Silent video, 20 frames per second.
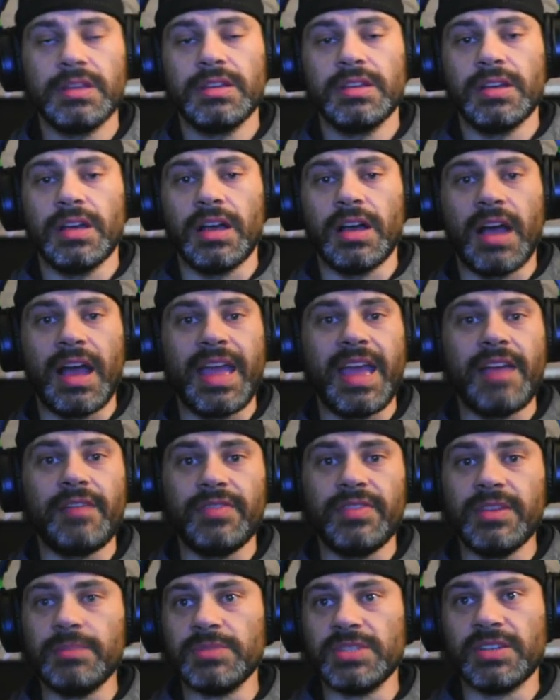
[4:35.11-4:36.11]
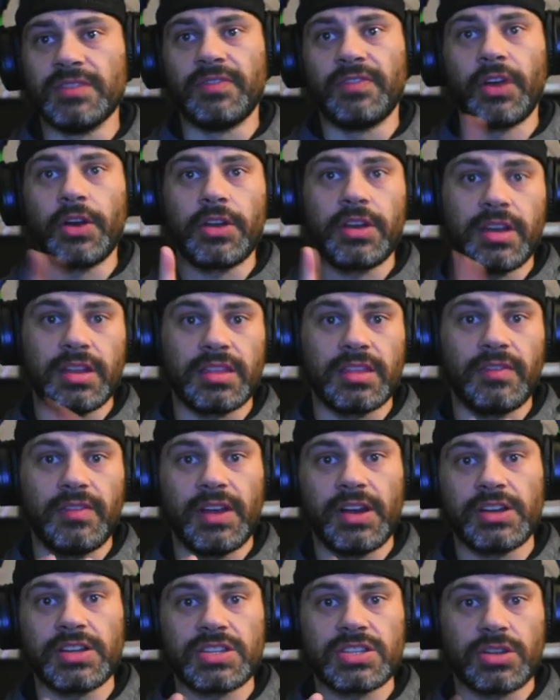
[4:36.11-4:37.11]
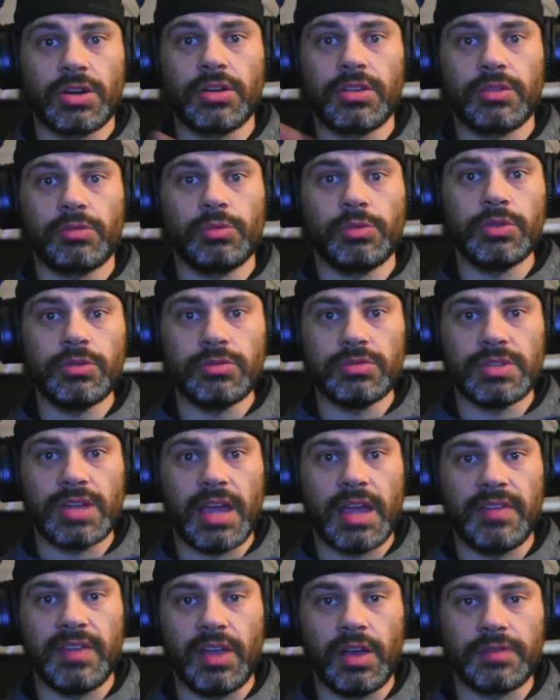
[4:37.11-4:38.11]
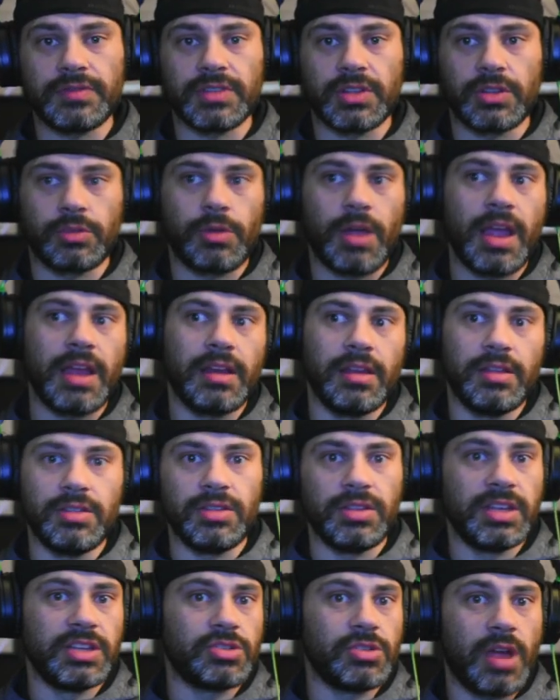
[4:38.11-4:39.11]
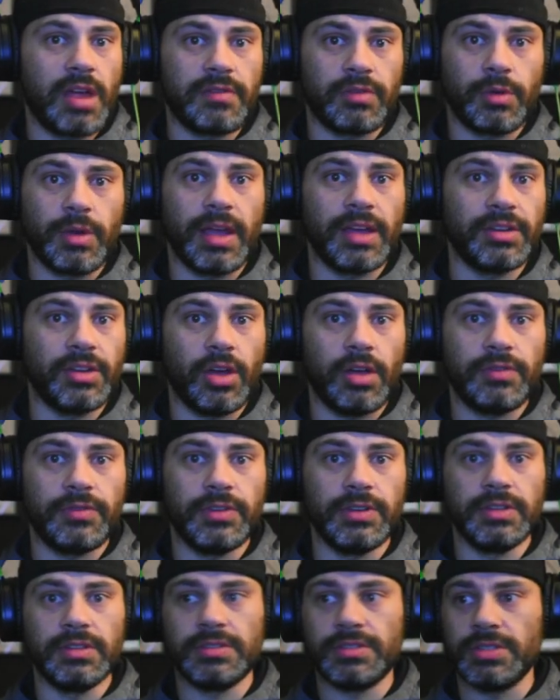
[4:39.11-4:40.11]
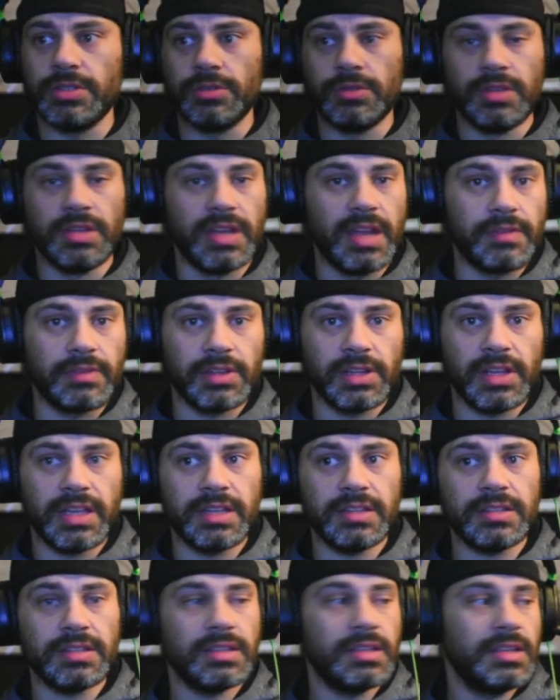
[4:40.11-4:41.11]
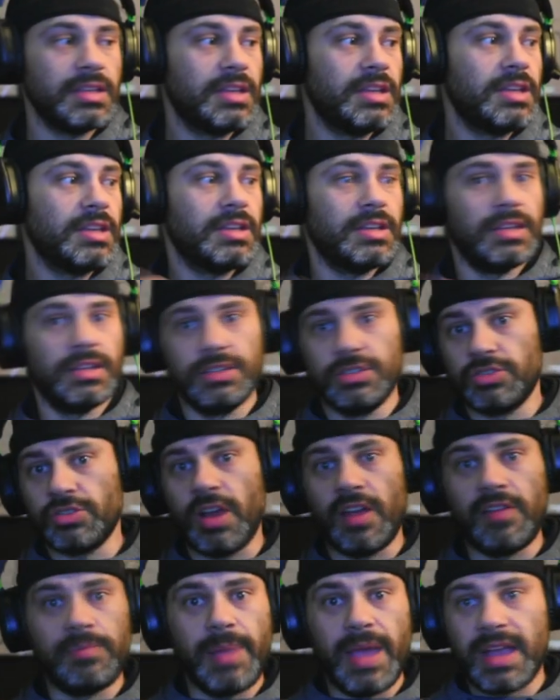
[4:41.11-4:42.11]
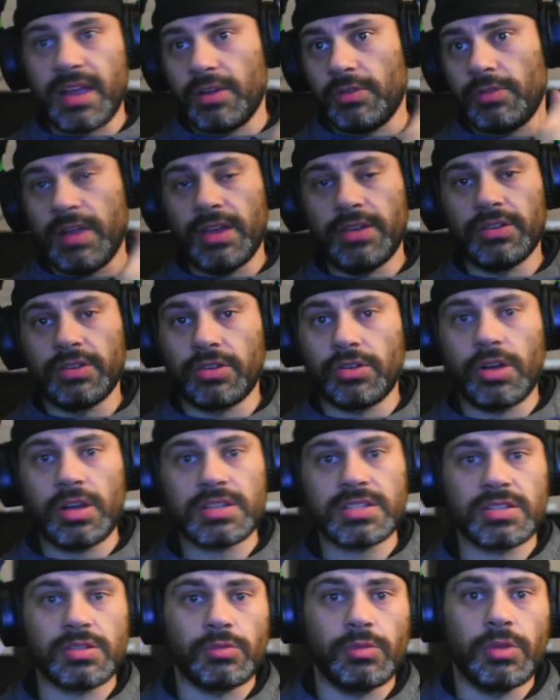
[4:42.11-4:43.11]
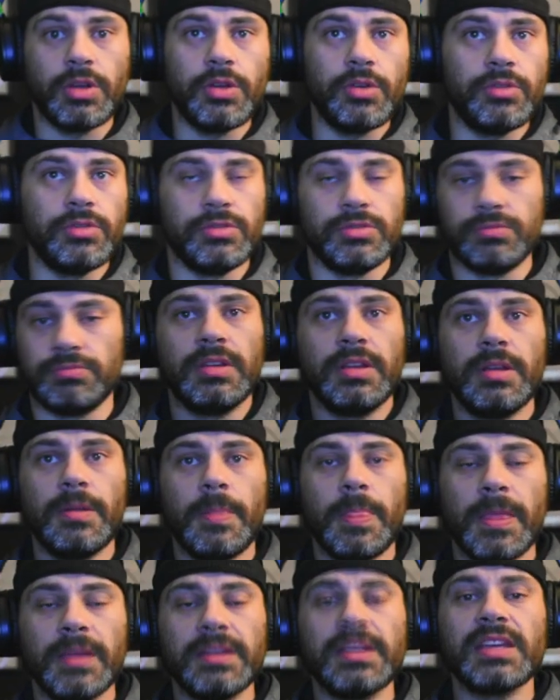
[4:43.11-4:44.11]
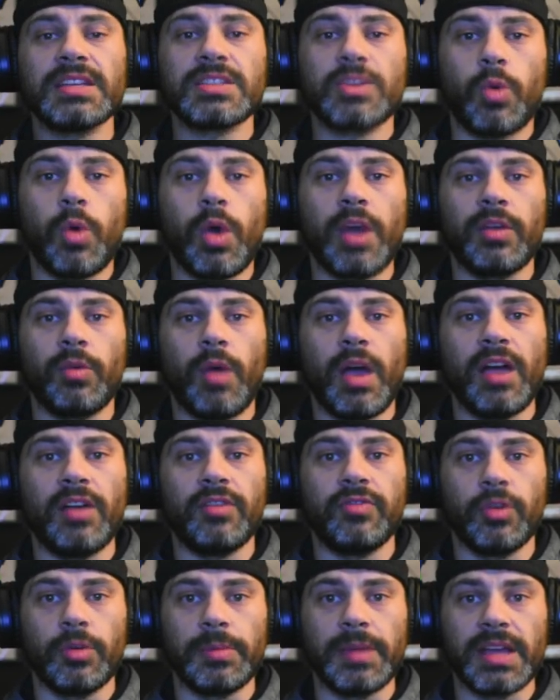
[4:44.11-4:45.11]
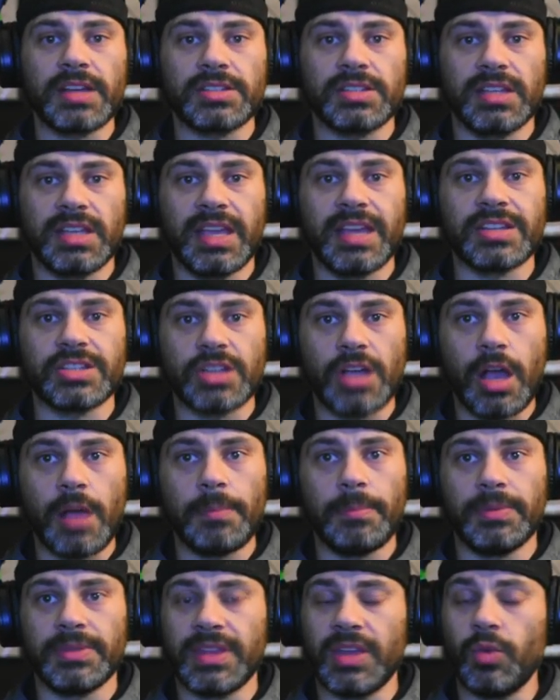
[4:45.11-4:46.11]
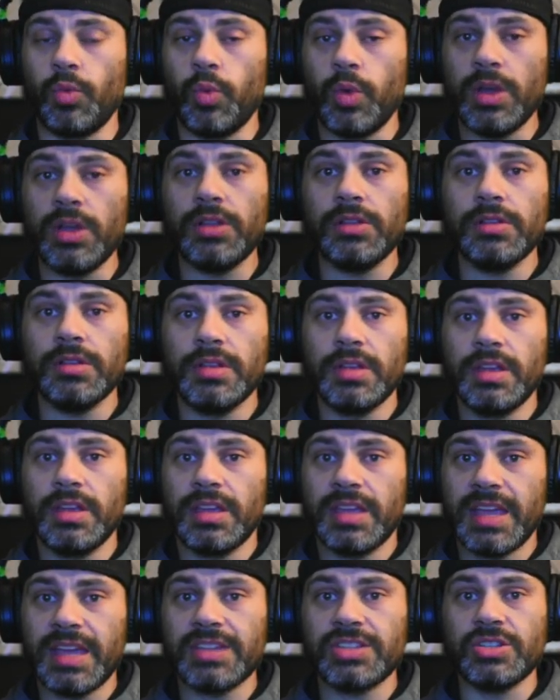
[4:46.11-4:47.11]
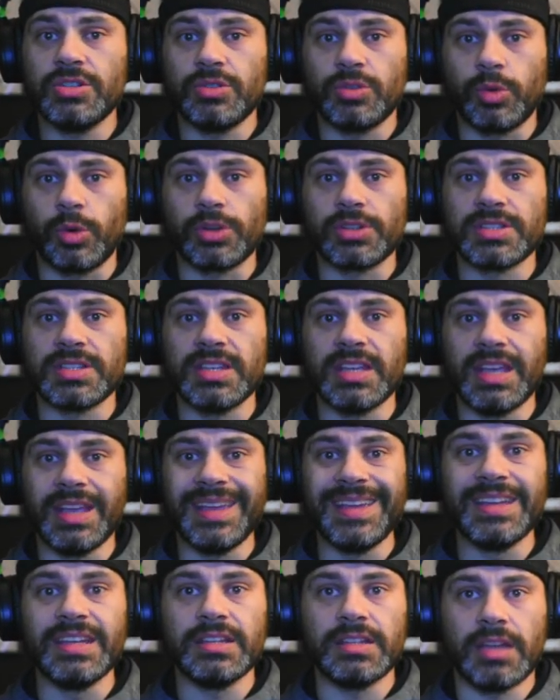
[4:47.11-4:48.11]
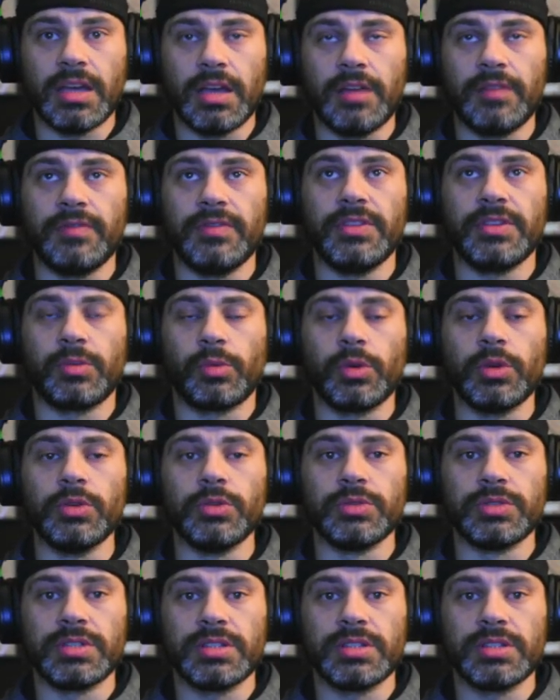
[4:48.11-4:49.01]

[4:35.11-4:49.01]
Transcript: I have them diverted at the very start of the route, diving off to the right, and then they drive around off into the Neverland, drive back around across the road, and it takes quite a while for them to actually catch up, but they will catch you towards the end of the route.